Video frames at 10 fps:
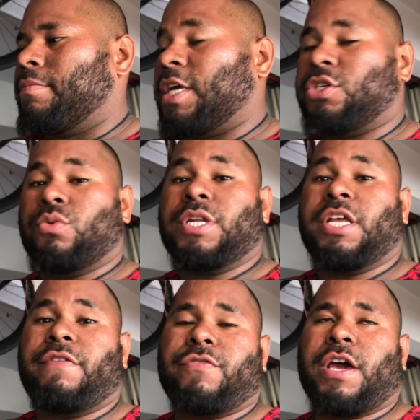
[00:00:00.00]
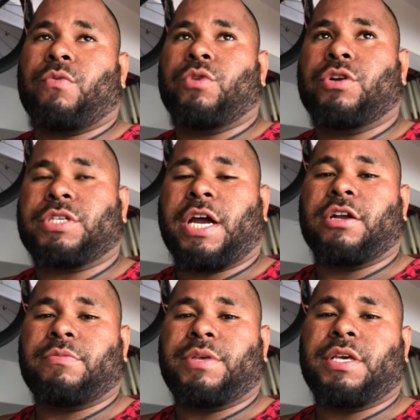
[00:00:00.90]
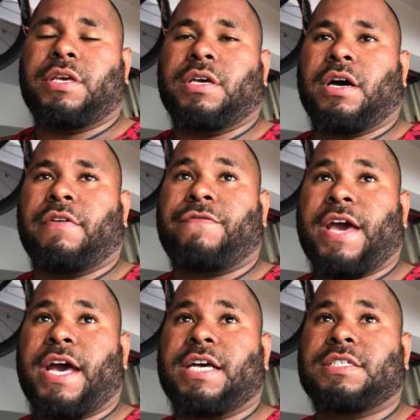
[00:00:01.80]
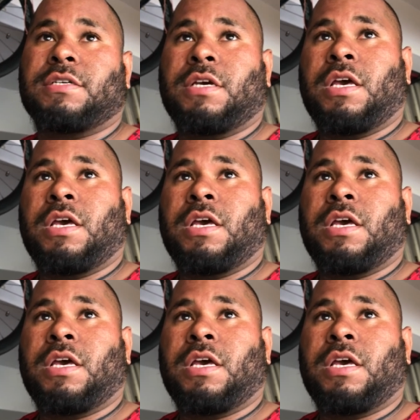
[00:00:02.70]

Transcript: that you would need for that rear tire to be fast,